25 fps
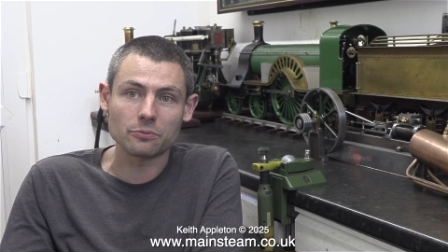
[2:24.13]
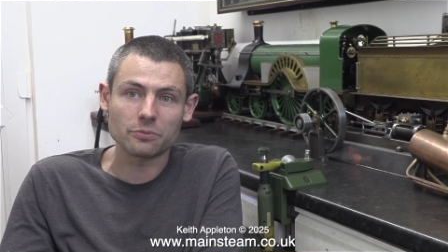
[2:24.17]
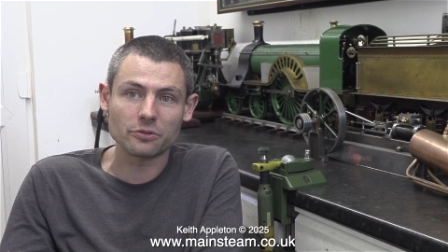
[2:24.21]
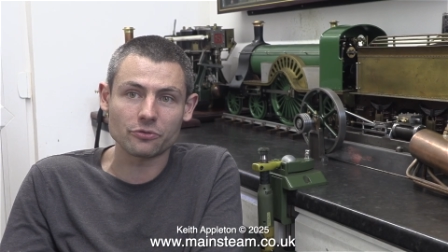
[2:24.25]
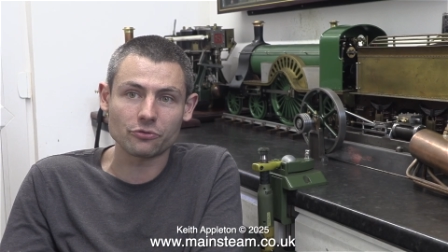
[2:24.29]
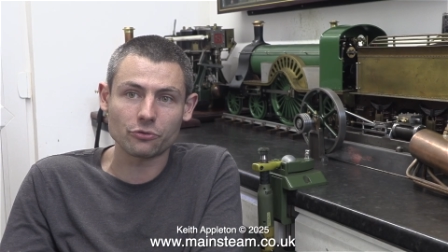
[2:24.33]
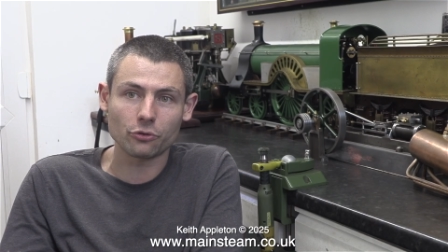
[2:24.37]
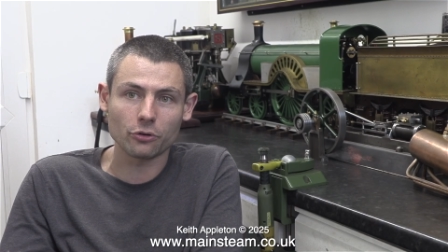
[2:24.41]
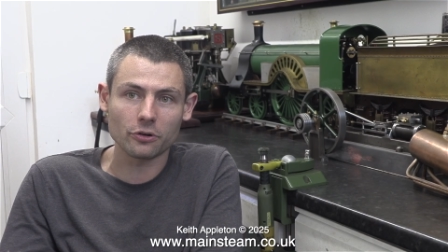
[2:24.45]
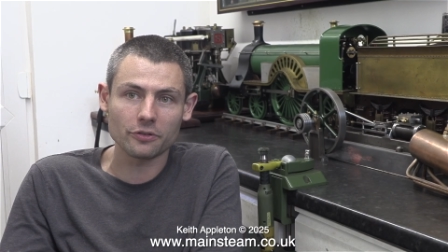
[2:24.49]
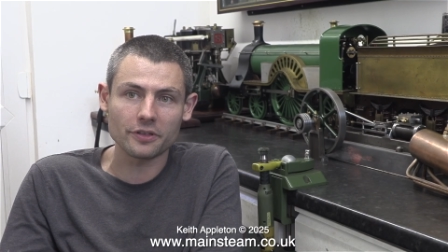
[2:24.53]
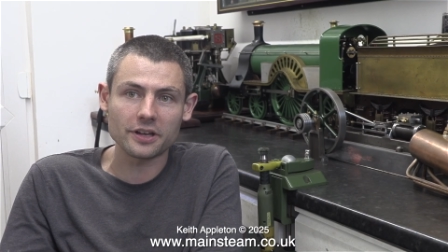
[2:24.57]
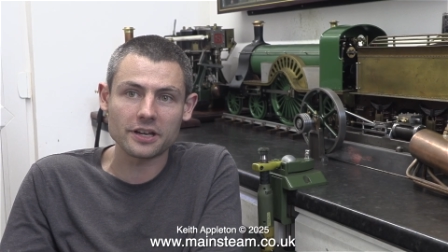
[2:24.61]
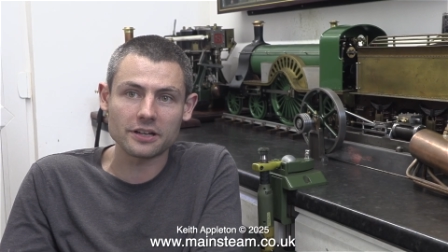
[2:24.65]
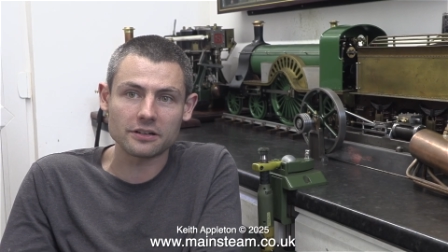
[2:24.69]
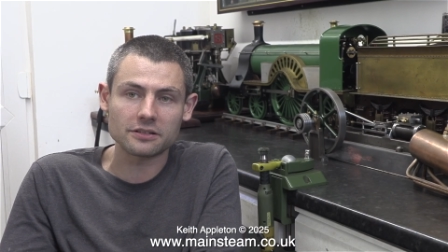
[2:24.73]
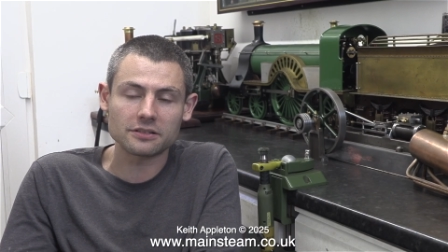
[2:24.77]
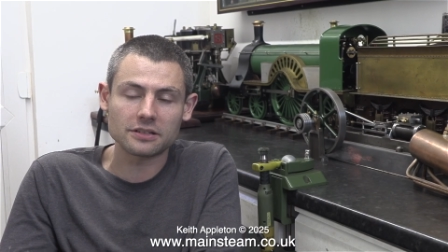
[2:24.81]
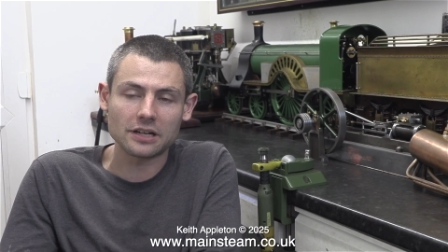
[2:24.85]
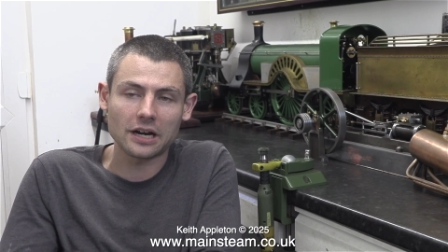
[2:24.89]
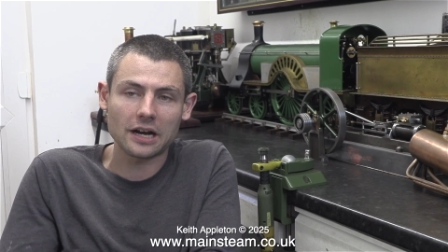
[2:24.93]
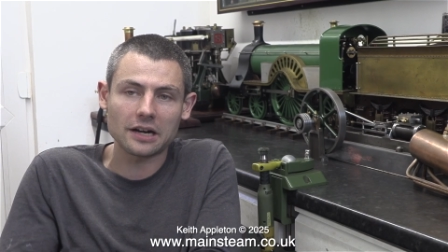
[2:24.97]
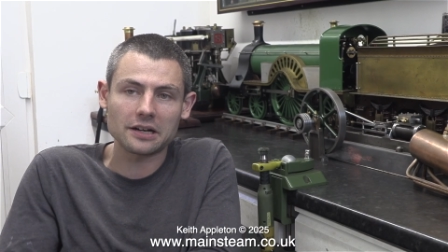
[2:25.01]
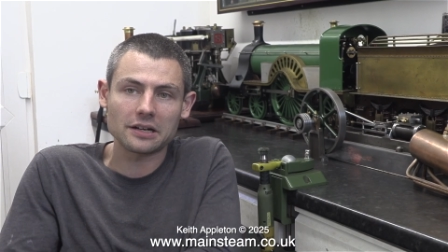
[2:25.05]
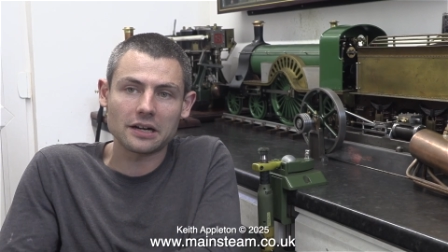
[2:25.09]
before they had
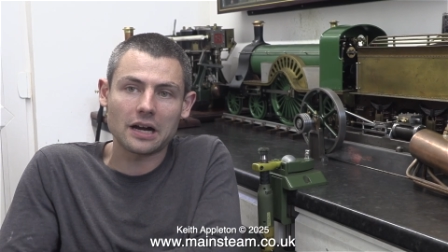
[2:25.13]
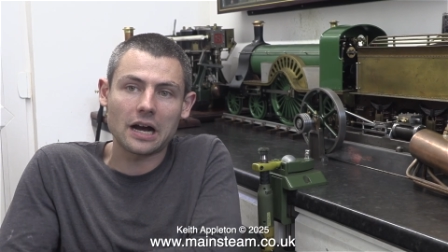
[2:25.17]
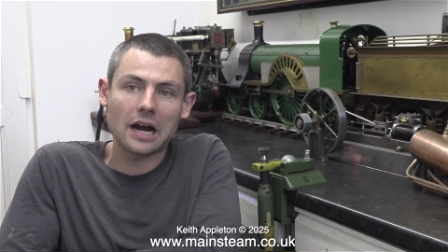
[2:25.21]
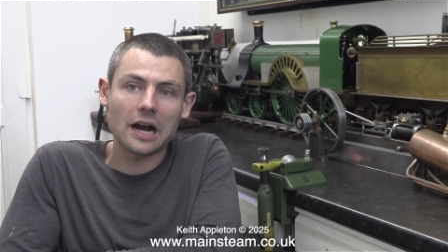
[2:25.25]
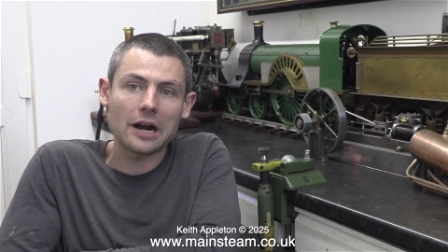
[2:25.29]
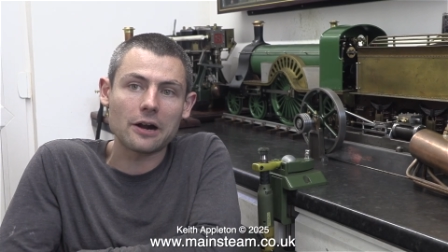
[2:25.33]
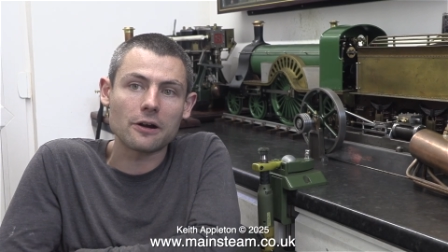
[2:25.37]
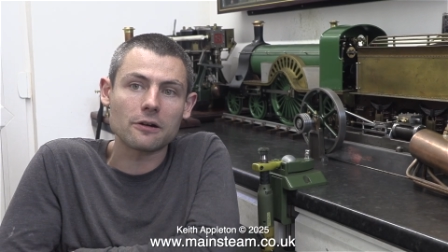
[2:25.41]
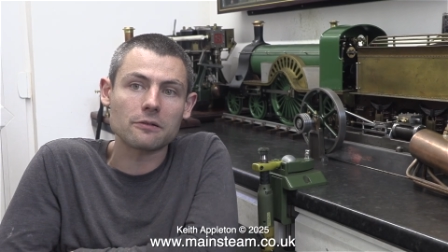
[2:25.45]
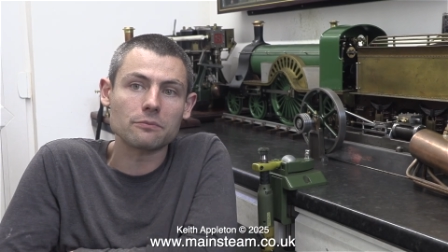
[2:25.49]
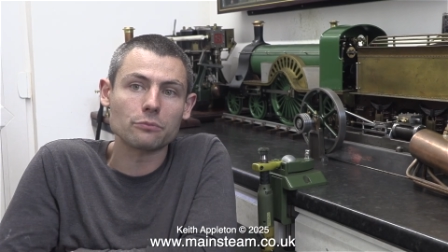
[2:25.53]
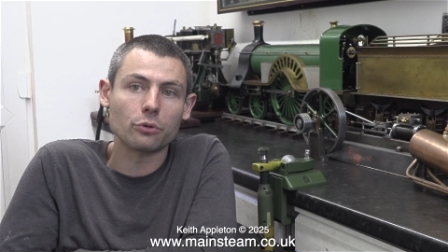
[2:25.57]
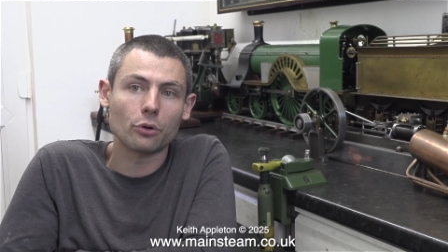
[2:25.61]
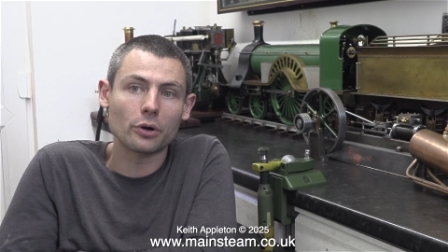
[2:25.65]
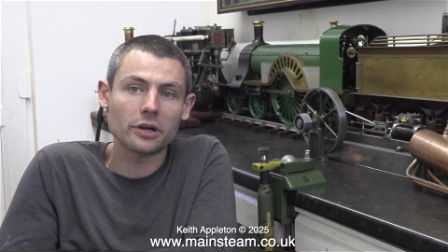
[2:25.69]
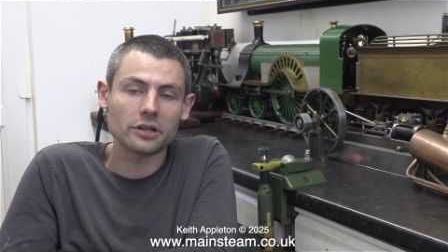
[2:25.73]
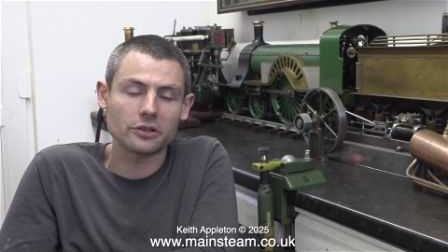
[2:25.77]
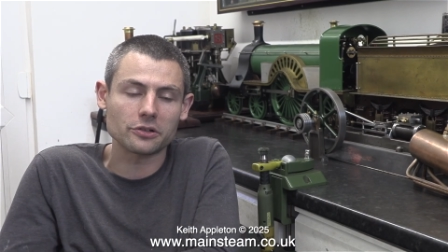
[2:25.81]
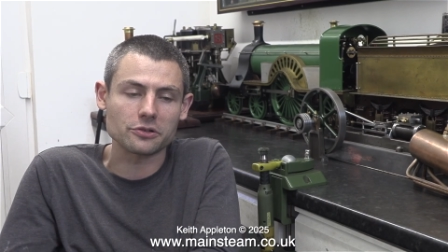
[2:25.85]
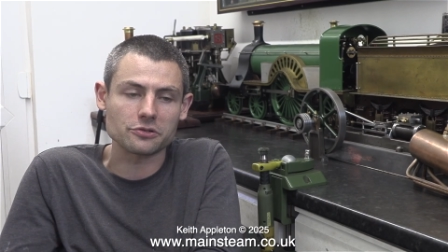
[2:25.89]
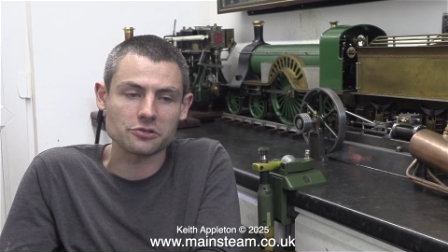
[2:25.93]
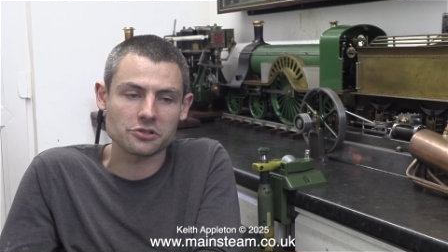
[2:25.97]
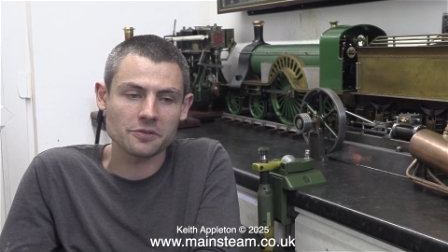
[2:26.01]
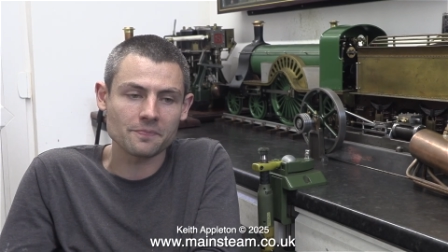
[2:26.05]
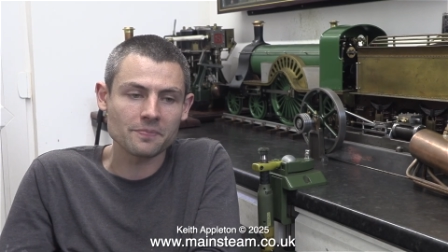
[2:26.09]
gotten iron
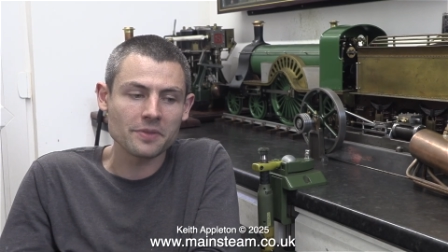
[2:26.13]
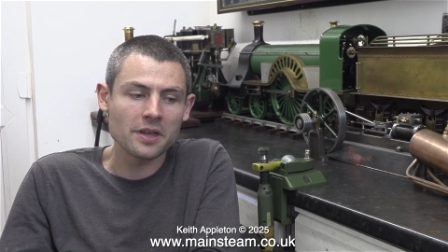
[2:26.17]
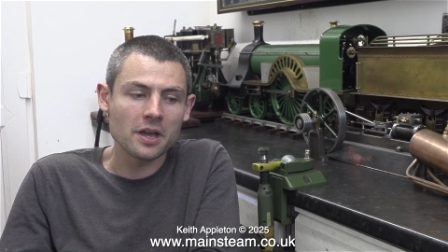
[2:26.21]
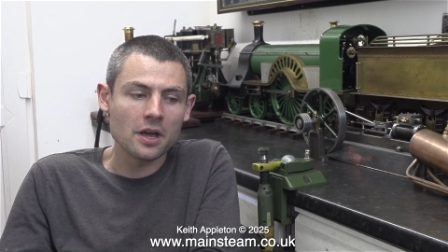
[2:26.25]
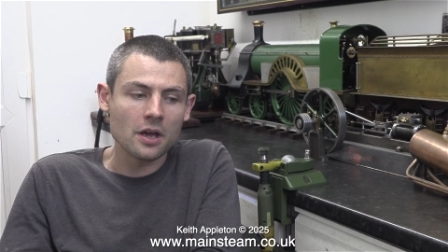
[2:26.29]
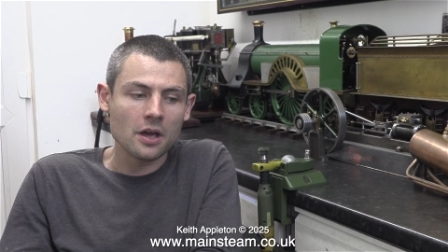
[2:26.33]
boilers,